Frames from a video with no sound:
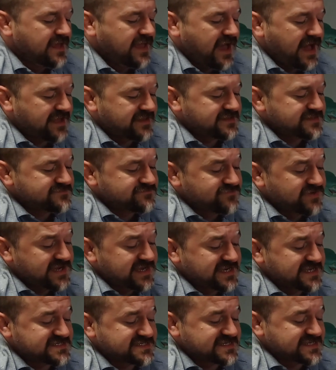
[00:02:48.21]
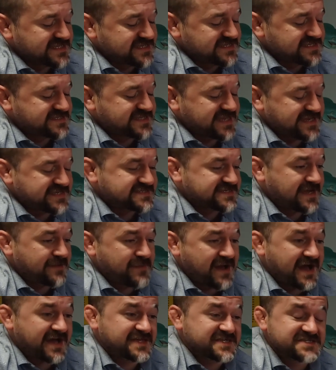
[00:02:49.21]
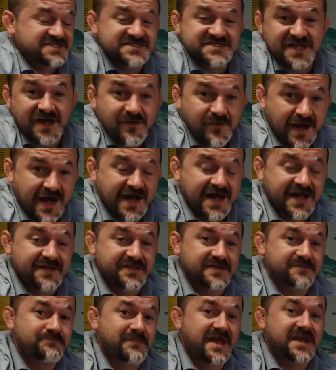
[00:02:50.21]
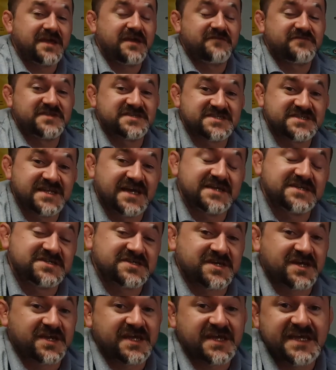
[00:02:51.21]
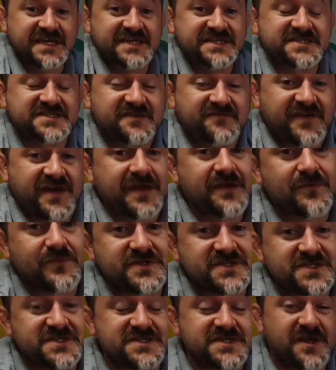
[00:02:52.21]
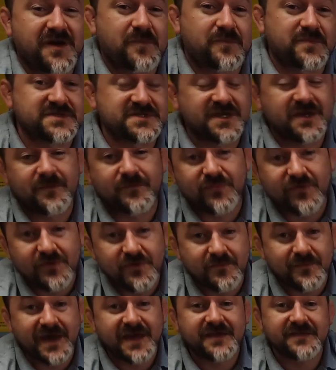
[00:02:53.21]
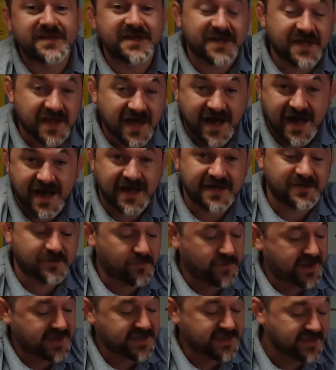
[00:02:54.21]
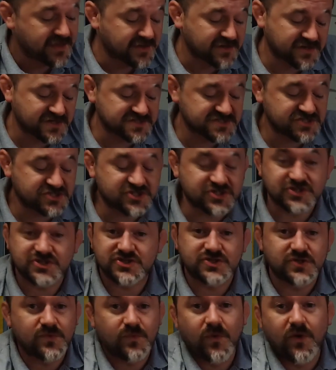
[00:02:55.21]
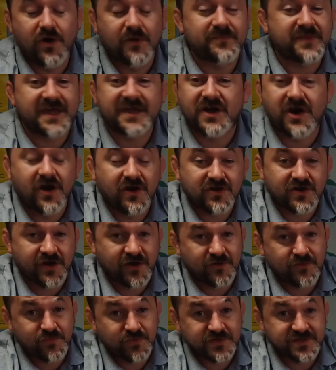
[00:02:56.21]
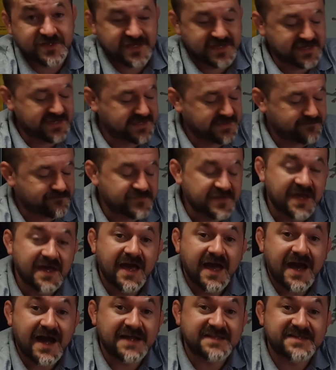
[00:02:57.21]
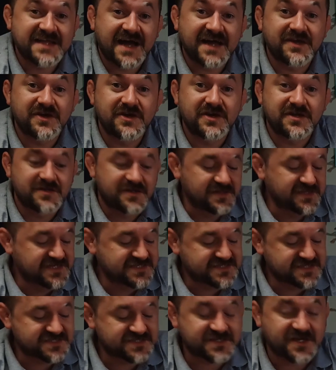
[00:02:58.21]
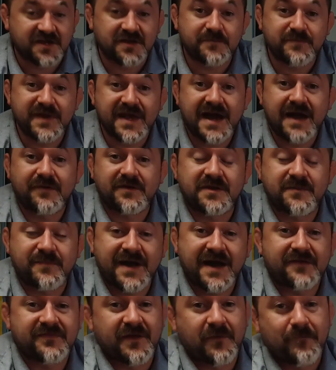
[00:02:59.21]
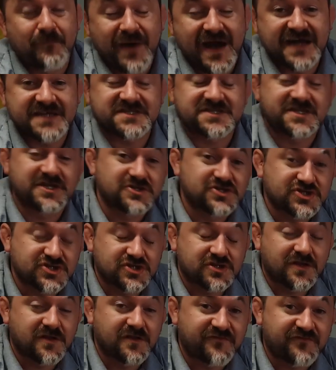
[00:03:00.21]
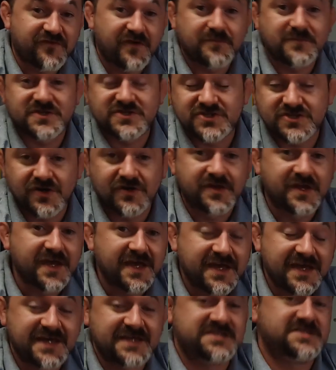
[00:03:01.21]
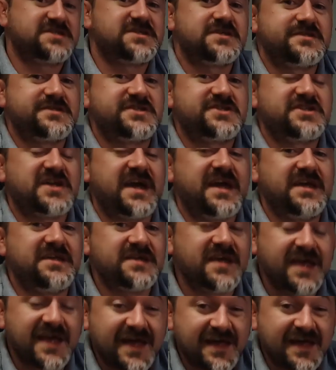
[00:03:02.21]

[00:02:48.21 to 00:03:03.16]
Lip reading: And realistically, the daytime high is so high that many of the snakes are going to estivate, which is the opposite of brumate. They're going to hide away because it's just too warm. They can't cope with the heat. Our diurnal lizards are going to be out and about. They'll bask. They'll shuttle from the sun into the shade.